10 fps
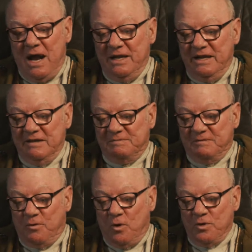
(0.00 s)
leaves
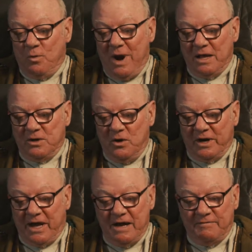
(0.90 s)
before the wild
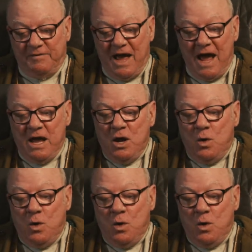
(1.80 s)
hurricane fly,